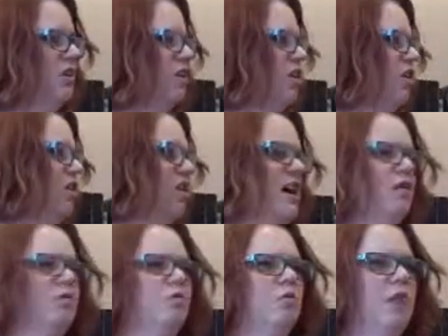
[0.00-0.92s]
All
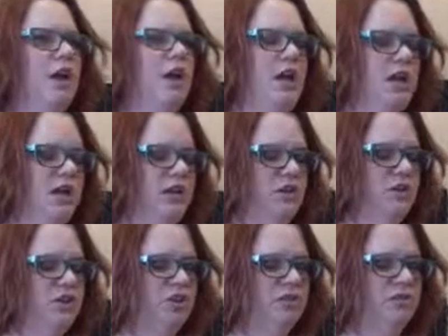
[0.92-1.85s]
that
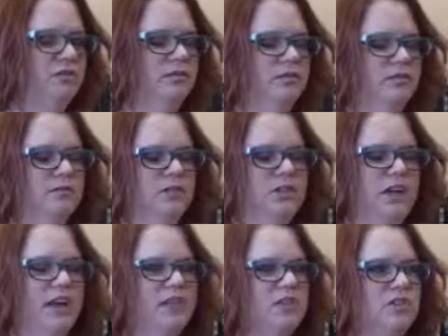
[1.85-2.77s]
rage,
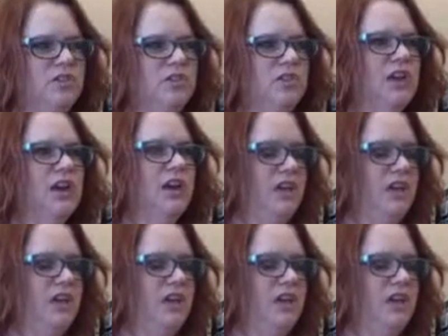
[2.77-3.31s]
dust,